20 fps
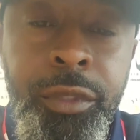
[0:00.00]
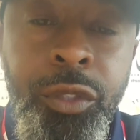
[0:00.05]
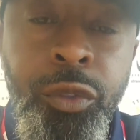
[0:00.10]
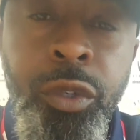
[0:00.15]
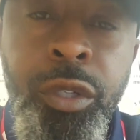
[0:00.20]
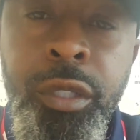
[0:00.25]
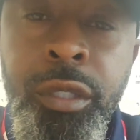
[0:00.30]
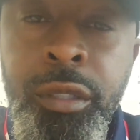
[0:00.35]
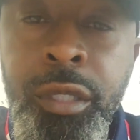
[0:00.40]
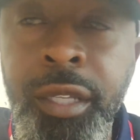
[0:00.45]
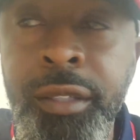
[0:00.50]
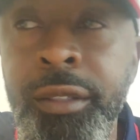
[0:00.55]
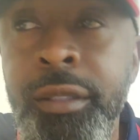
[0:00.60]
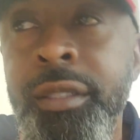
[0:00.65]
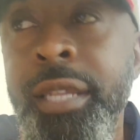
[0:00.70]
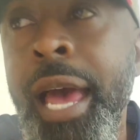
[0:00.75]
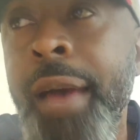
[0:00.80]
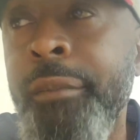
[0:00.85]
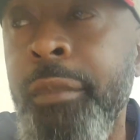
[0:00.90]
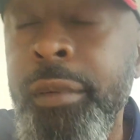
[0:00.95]
So another
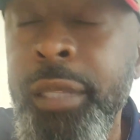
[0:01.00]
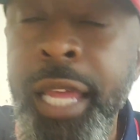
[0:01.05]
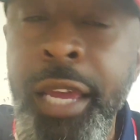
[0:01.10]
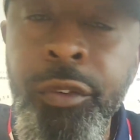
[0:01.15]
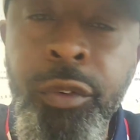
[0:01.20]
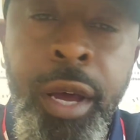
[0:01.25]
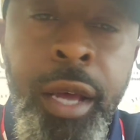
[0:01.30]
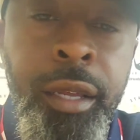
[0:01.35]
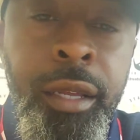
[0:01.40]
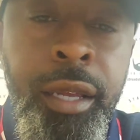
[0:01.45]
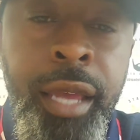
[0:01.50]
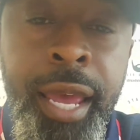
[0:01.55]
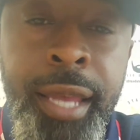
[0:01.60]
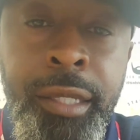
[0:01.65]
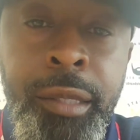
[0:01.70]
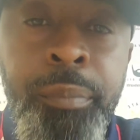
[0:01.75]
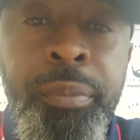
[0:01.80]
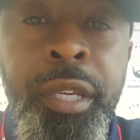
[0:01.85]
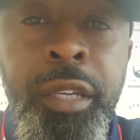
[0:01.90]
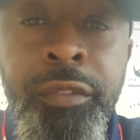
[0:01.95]
time in my life I
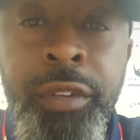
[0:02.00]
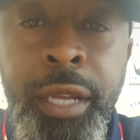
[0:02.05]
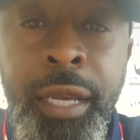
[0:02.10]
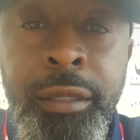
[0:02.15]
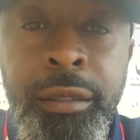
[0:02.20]
had to pivot.